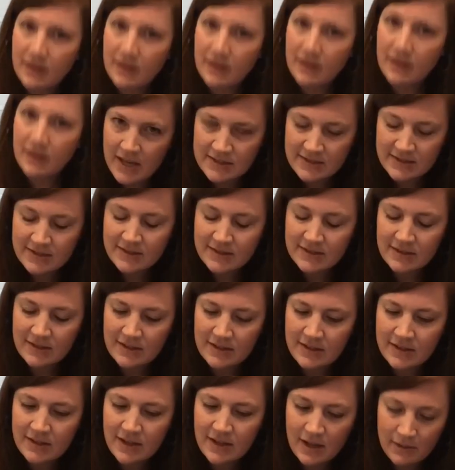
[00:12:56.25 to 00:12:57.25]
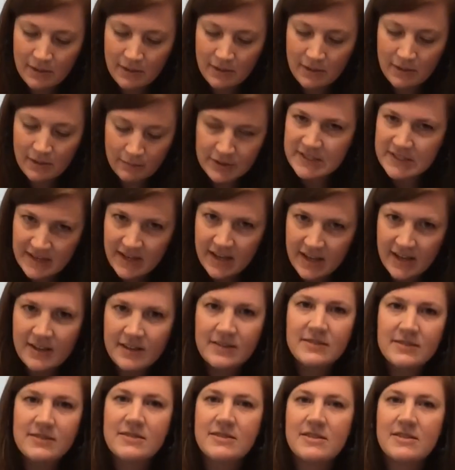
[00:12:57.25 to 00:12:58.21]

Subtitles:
he is able to see.